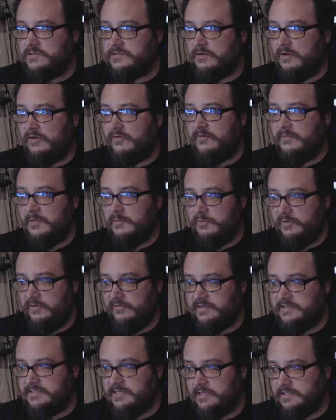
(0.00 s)
are from the
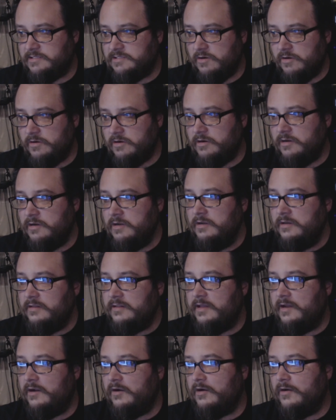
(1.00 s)
previous Kickstarter.
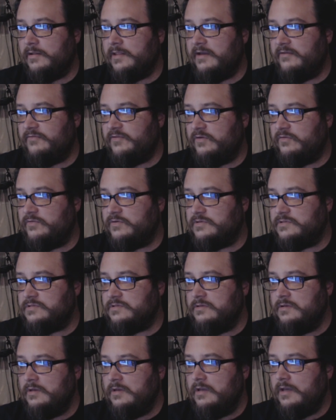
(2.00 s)
They are our leftovers,
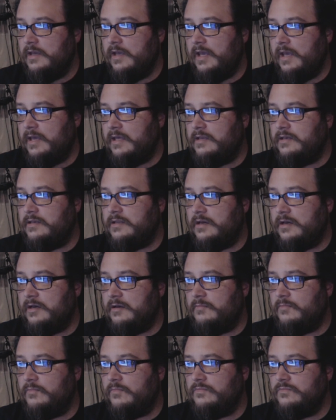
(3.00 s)
and
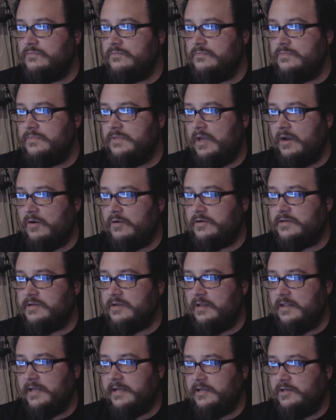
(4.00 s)
they aren't
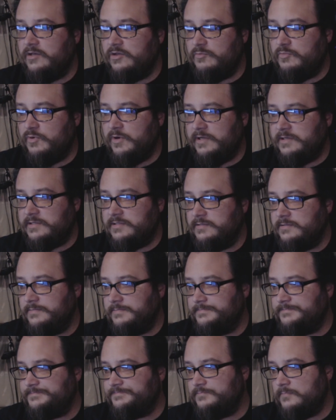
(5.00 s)
like a new print.
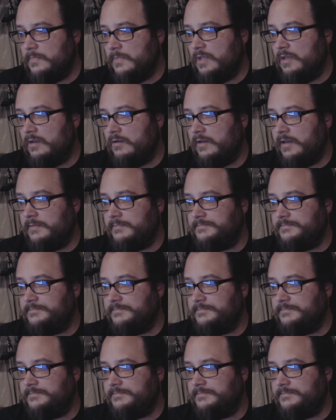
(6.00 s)
Okay.